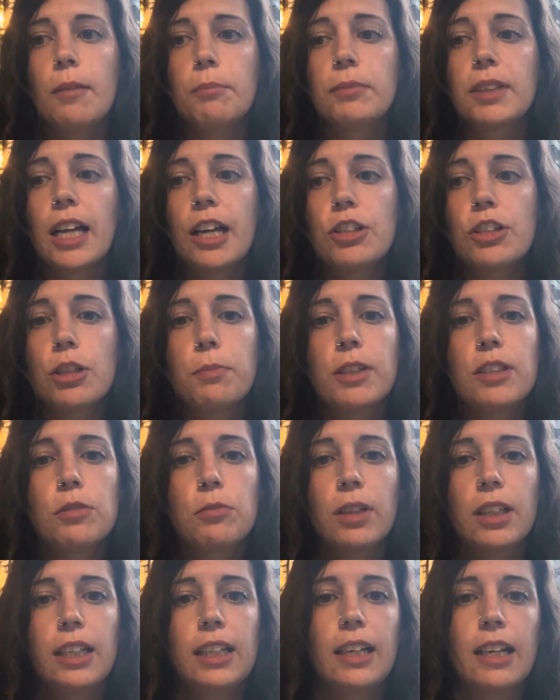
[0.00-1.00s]
Ketchup is
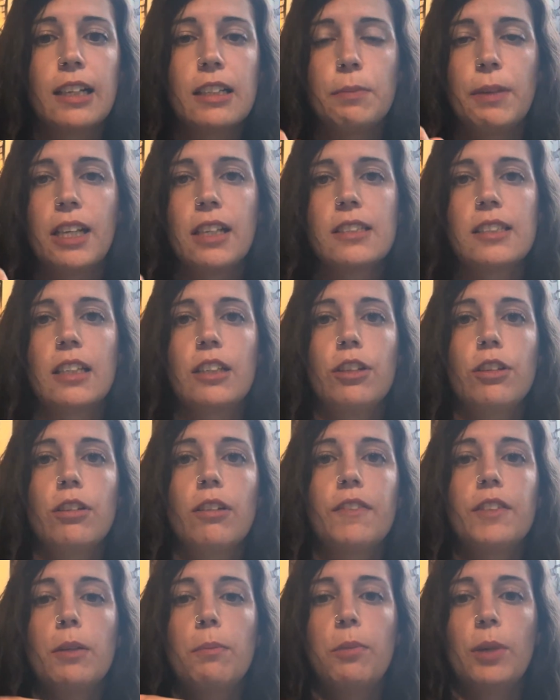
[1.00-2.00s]
really nice because then you don't
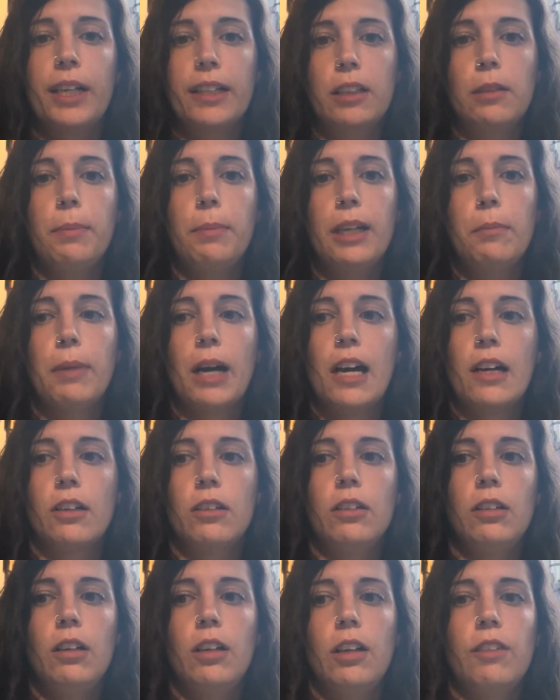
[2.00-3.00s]
have to bring the big
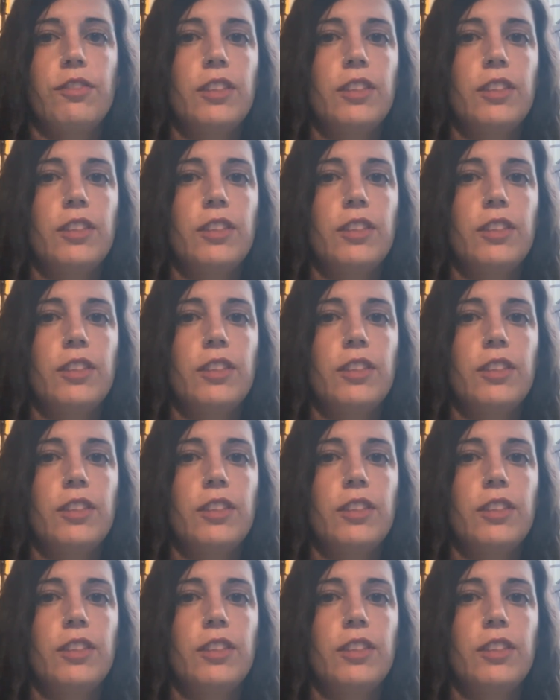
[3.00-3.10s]
bottle.